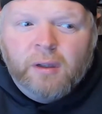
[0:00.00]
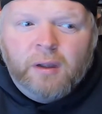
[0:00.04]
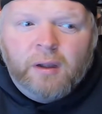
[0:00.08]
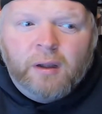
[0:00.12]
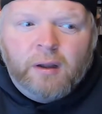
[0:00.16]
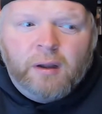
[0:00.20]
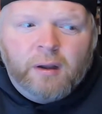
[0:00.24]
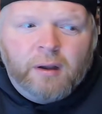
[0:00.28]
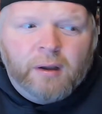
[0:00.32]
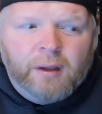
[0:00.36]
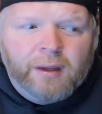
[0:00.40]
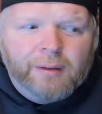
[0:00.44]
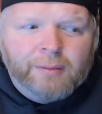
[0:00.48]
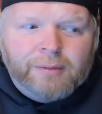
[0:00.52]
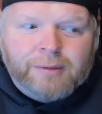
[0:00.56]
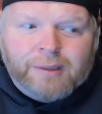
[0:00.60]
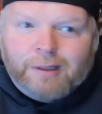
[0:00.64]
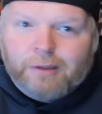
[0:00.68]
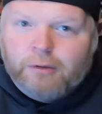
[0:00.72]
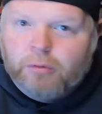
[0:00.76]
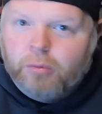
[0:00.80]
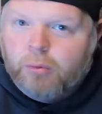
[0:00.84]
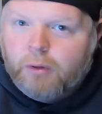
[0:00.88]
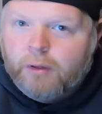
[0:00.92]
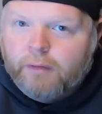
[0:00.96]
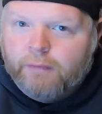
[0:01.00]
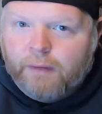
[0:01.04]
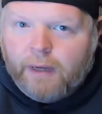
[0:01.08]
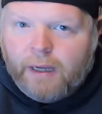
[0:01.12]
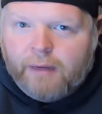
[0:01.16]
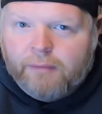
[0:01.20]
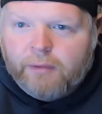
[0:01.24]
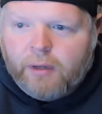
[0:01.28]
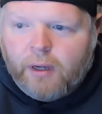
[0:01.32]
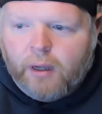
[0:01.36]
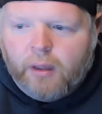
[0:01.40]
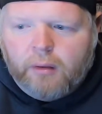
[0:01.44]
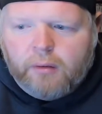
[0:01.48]
And it was like
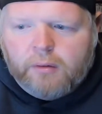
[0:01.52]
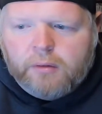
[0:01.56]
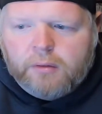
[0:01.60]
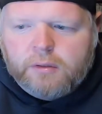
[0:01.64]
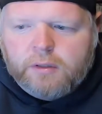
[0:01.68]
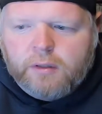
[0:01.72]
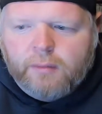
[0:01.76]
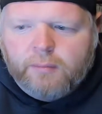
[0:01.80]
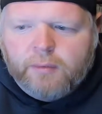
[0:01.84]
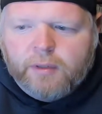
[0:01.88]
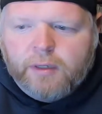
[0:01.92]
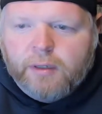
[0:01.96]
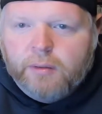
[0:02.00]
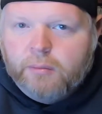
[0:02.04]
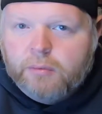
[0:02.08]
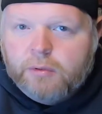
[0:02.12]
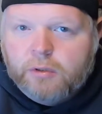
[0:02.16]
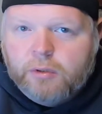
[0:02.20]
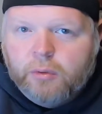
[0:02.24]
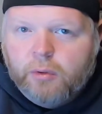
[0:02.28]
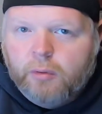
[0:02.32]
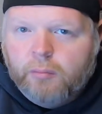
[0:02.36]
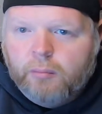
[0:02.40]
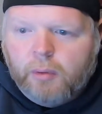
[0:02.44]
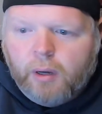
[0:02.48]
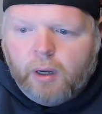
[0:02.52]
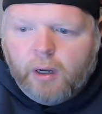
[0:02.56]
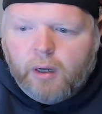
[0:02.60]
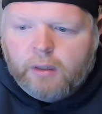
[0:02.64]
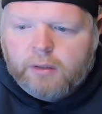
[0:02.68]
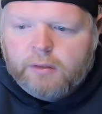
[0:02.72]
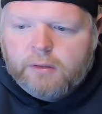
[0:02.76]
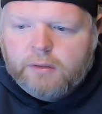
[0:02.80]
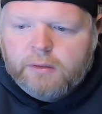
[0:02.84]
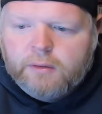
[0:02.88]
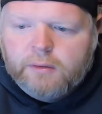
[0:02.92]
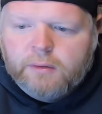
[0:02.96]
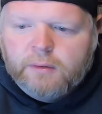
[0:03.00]
$25 or something. It was new in
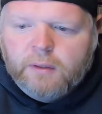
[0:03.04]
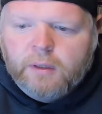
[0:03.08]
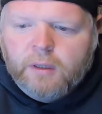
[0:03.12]
box.